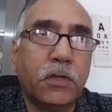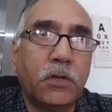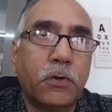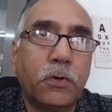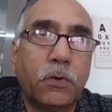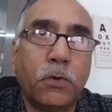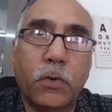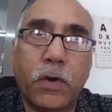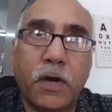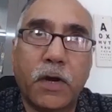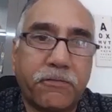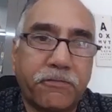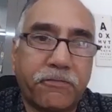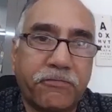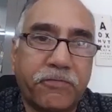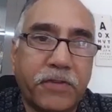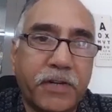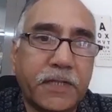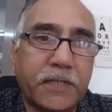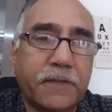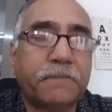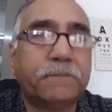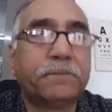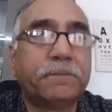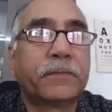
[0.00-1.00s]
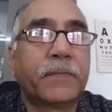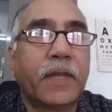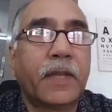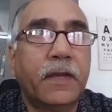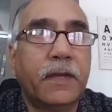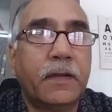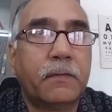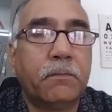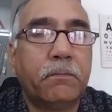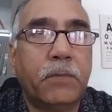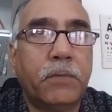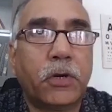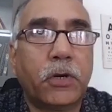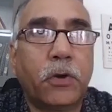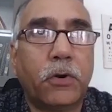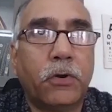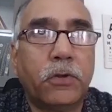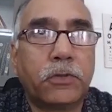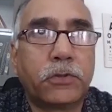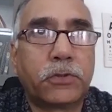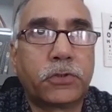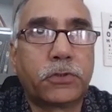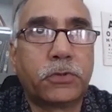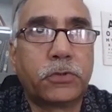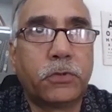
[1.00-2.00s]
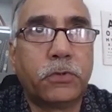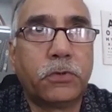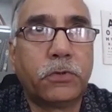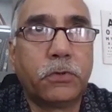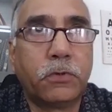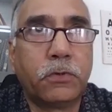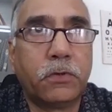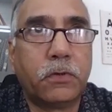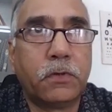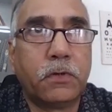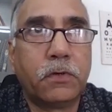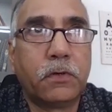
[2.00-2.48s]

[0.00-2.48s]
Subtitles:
who are fit, but also